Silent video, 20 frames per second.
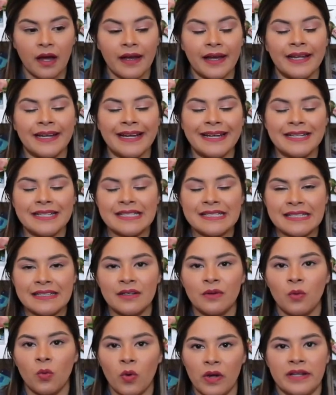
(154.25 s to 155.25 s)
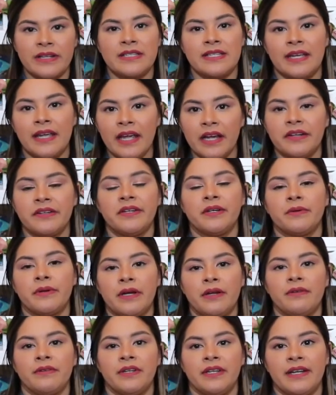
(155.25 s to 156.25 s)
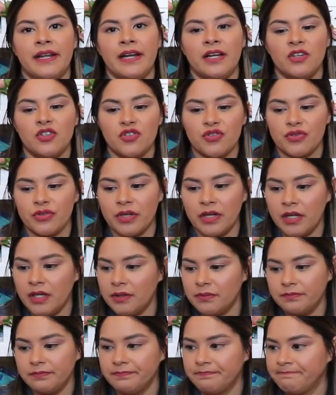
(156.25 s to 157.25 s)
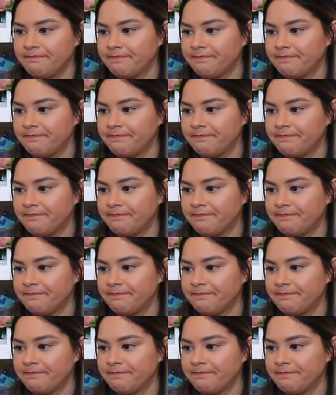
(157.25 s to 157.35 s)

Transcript: and I didn't want to carry around an extra